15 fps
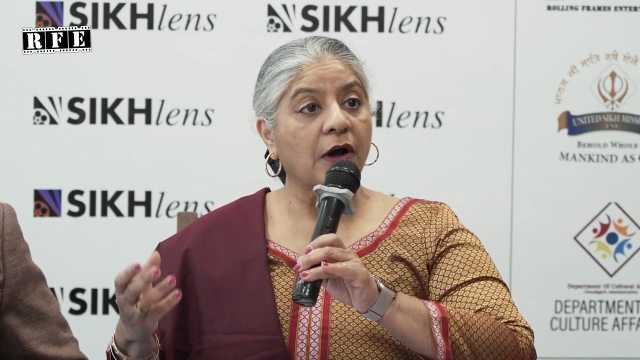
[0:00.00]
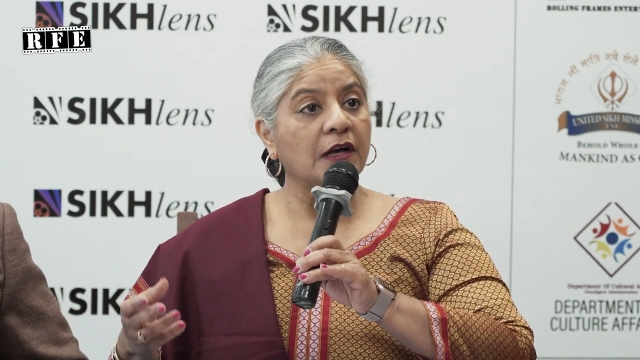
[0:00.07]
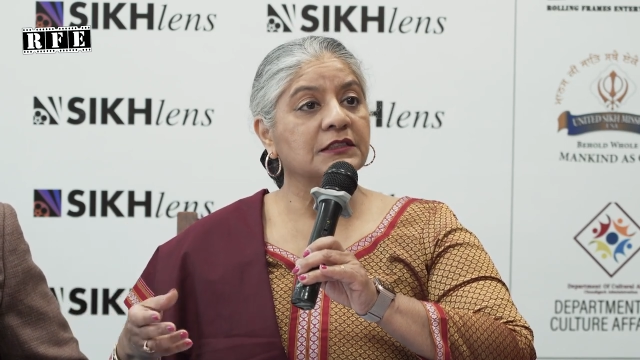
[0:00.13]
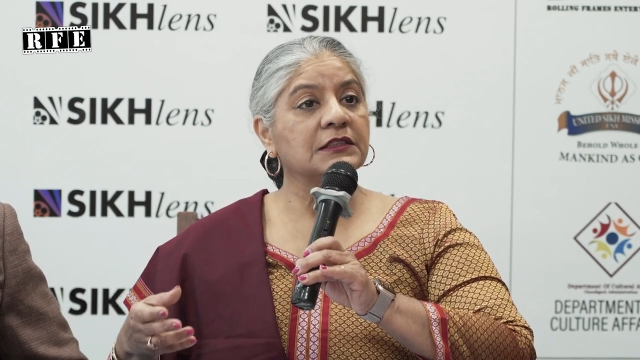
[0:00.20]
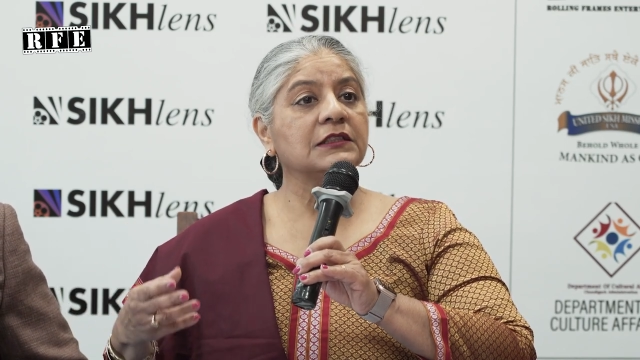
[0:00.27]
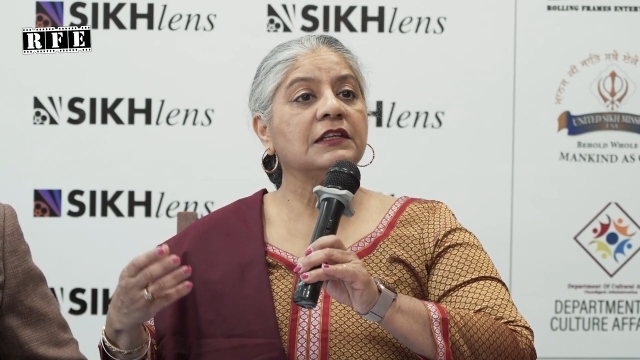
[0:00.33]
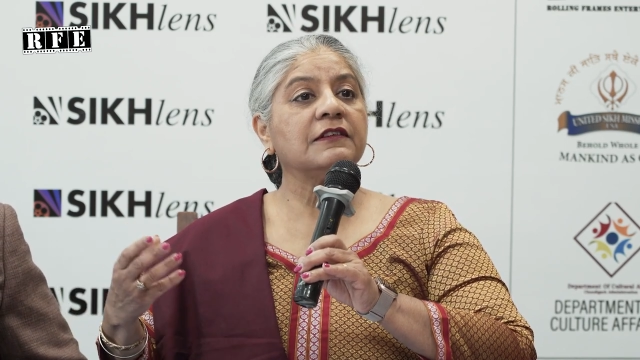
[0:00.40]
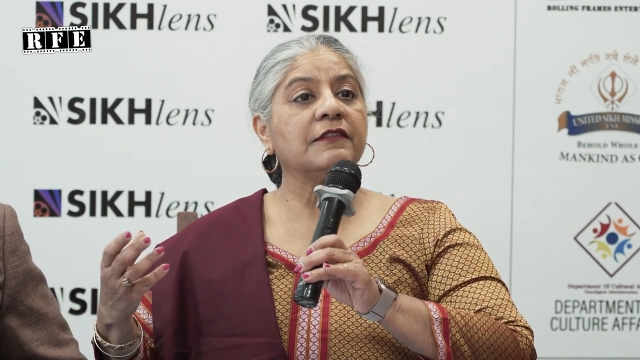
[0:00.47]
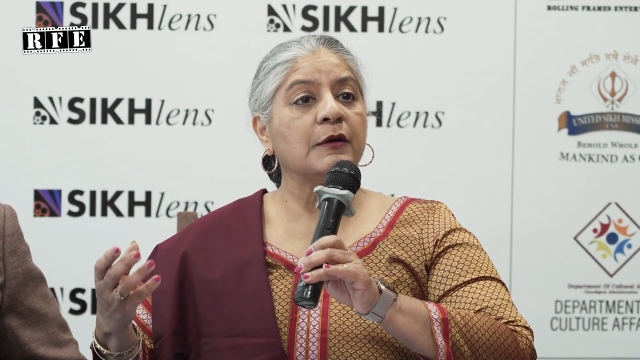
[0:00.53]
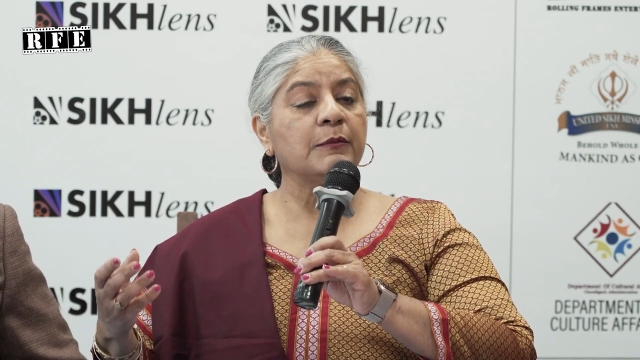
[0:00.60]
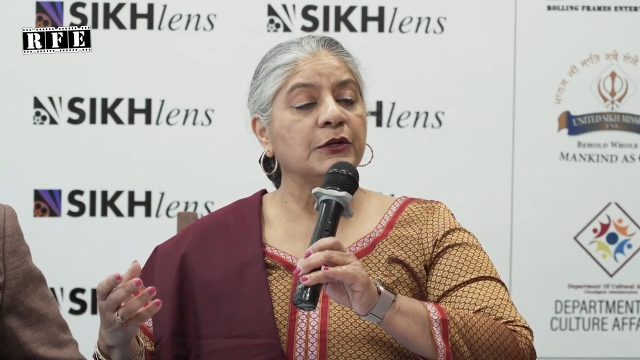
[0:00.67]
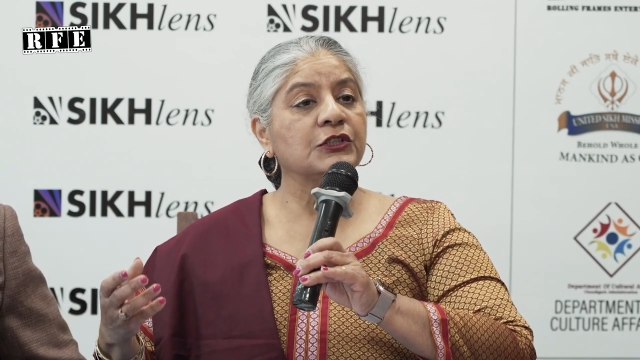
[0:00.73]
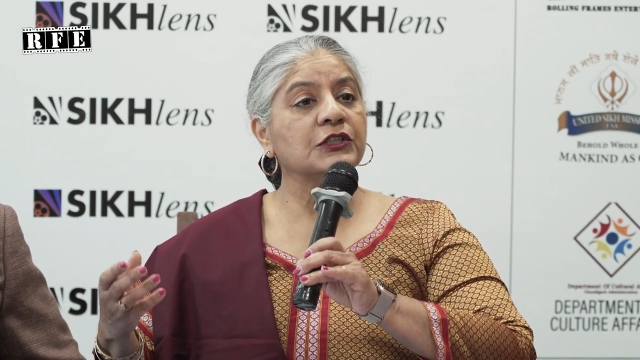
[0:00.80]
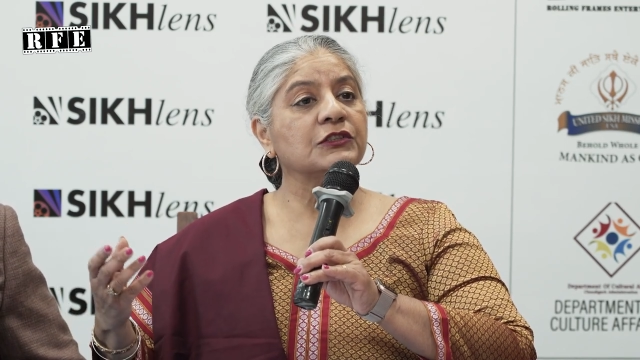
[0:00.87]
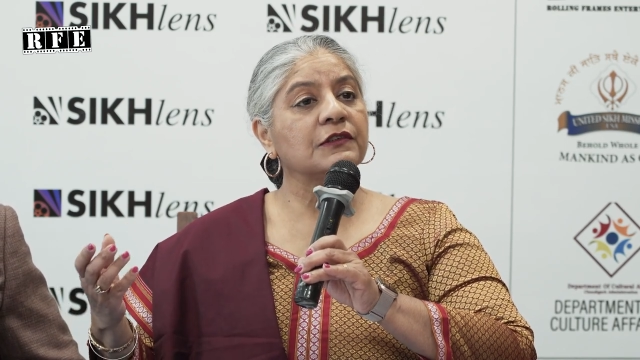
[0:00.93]
positive
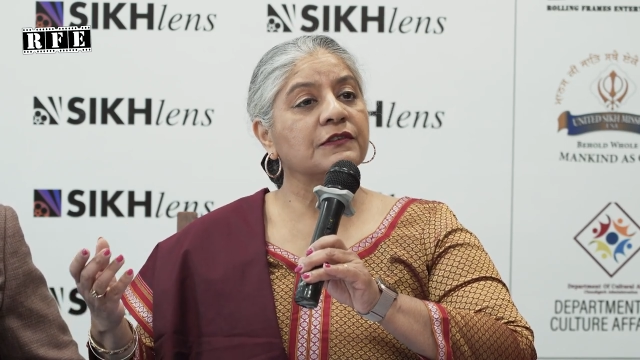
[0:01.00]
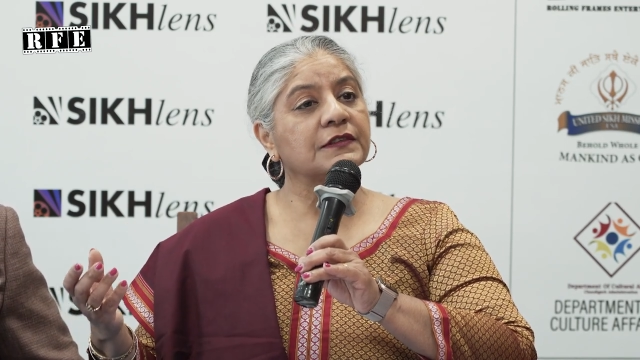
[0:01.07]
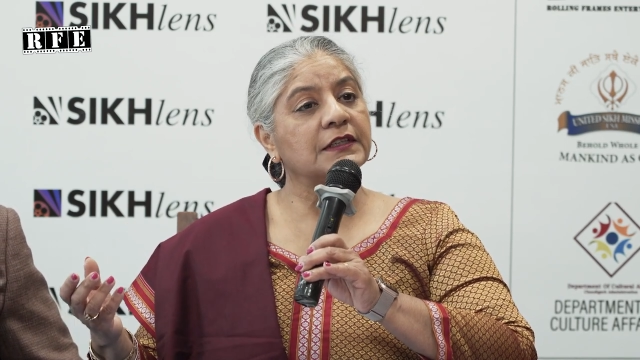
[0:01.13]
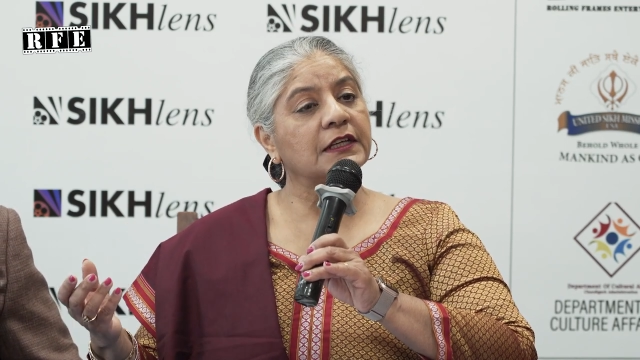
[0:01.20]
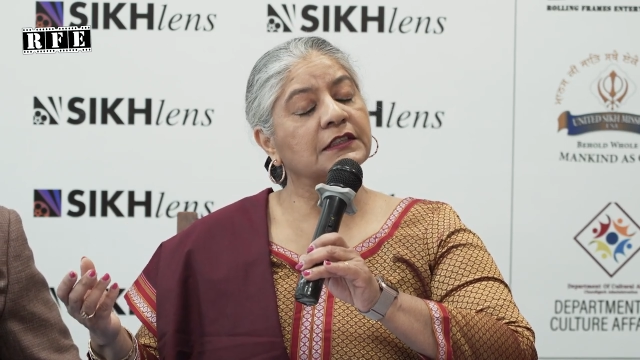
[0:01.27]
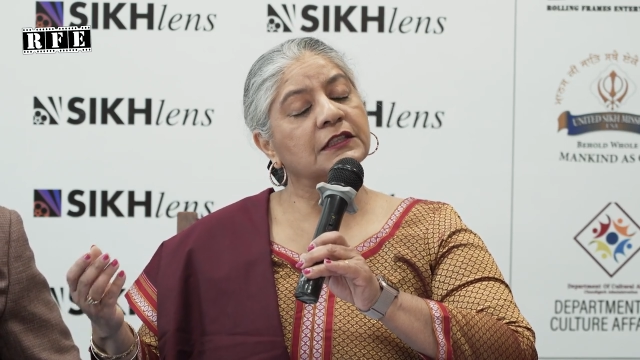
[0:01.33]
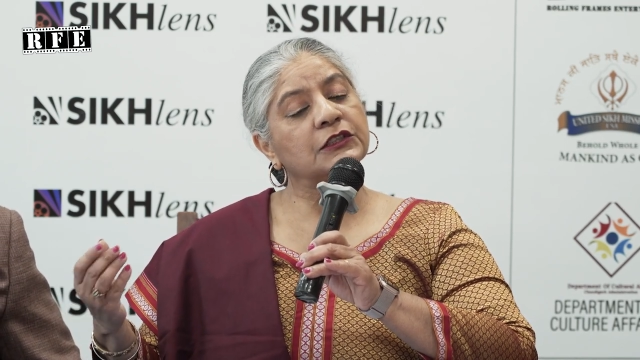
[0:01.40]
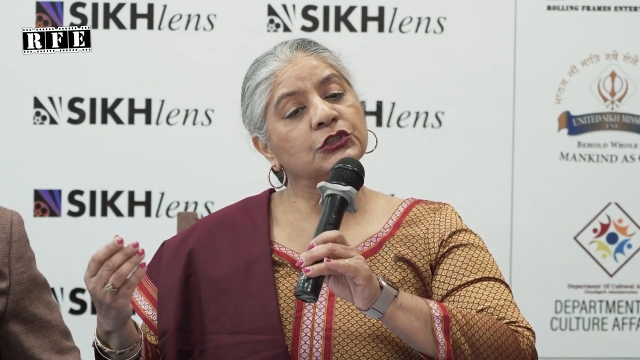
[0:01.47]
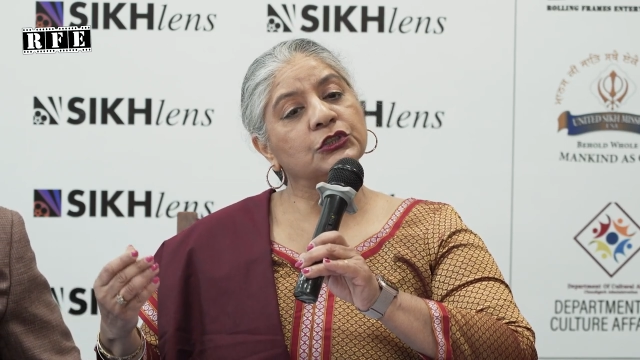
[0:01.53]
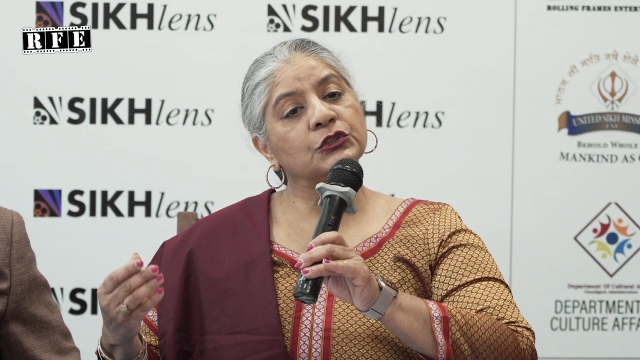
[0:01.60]
images of Sikhs and